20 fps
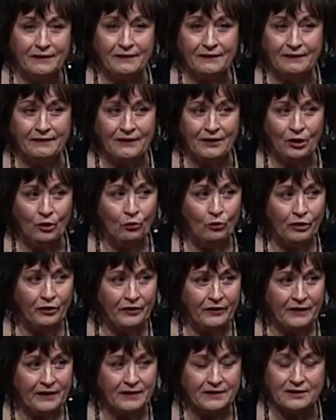there were
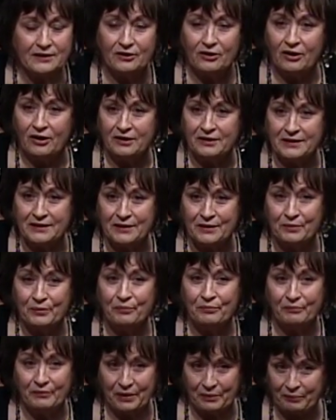things lost,
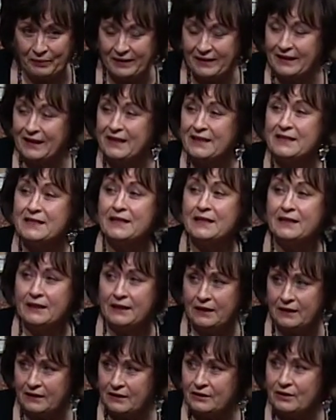maybe things that
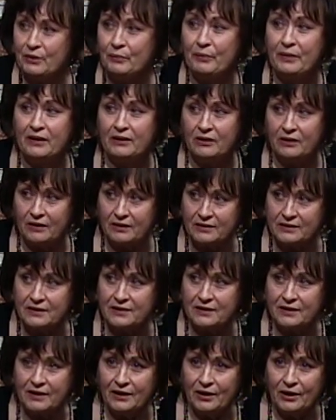needed to be lost,
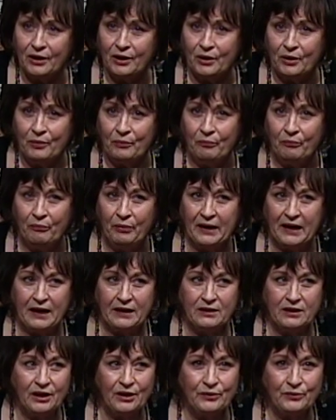but I
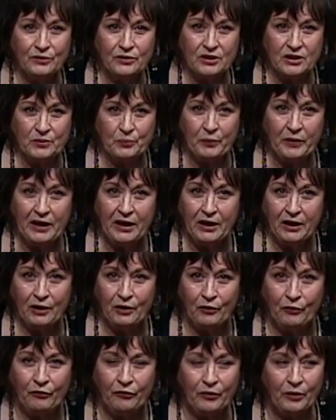don't speak
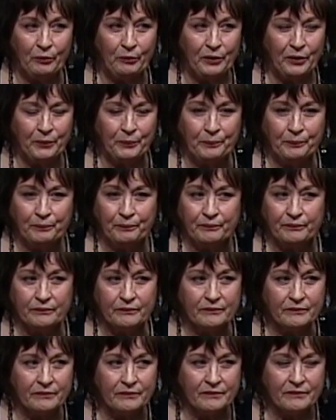from a
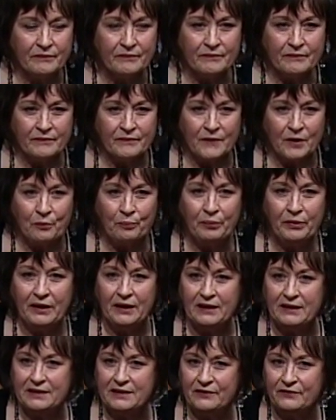
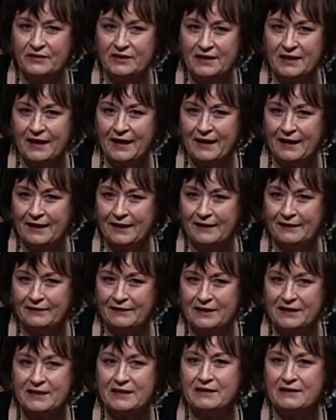place of saying
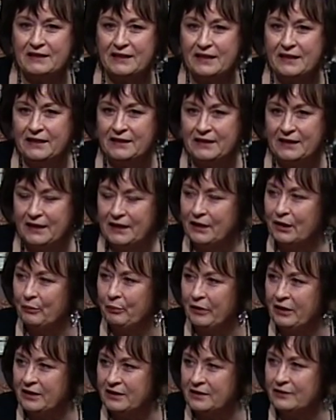this is easy and a
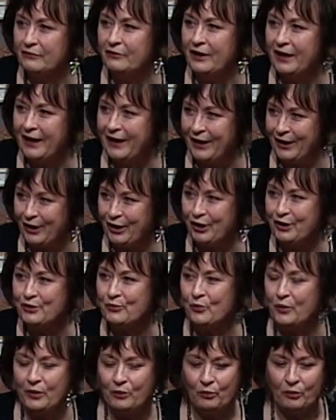piece of cake.
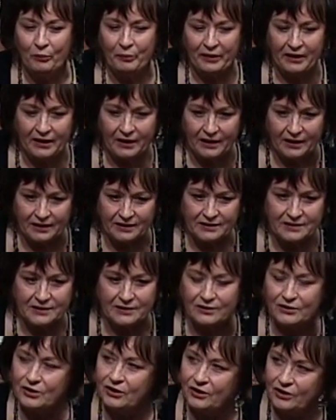We mm-hmm. will be mm-hmm.
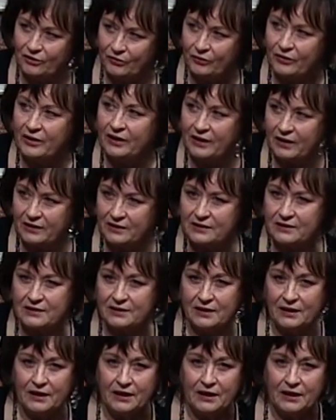asked to do things